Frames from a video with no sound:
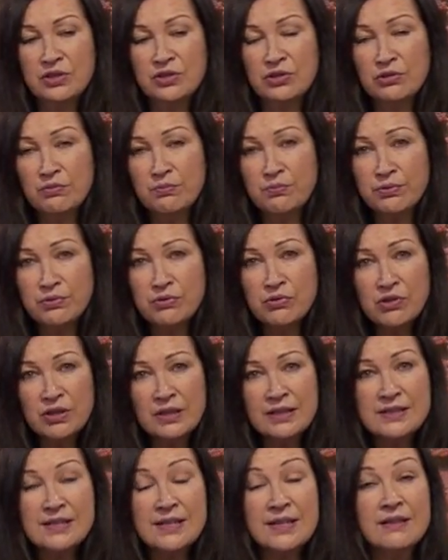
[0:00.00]
just
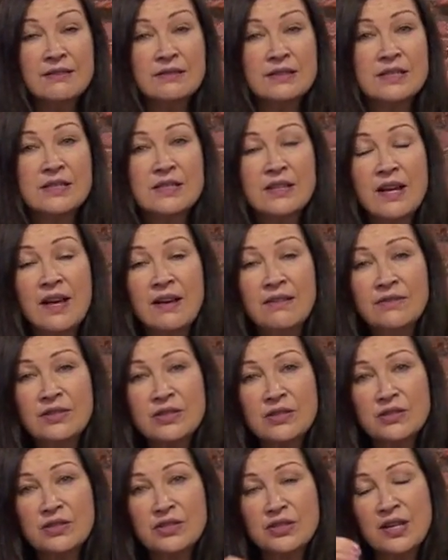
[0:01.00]
broken down into ever
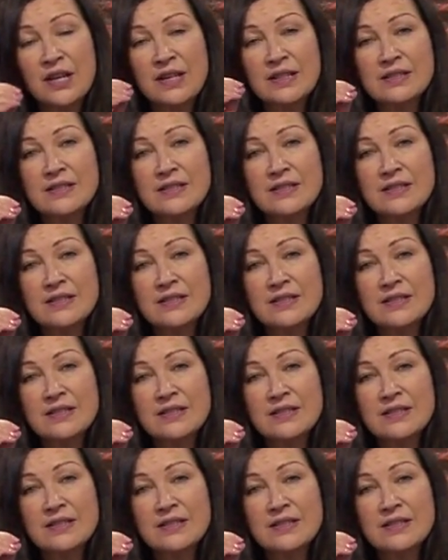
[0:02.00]
such